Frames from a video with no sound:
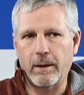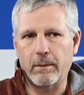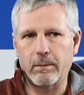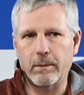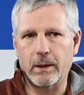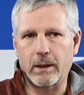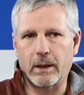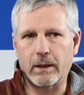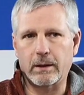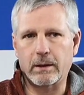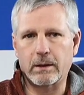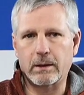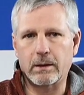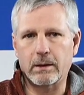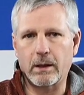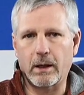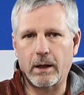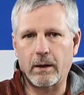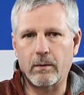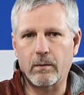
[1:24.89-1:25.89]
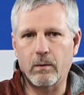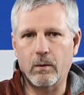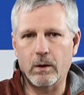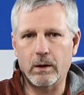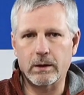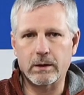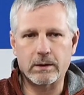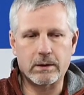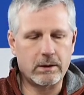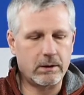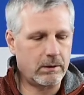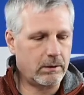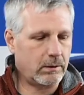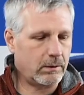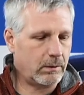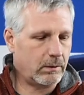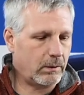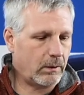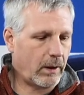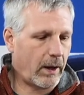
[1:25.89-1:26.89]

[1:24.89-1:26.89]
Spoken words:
but I want to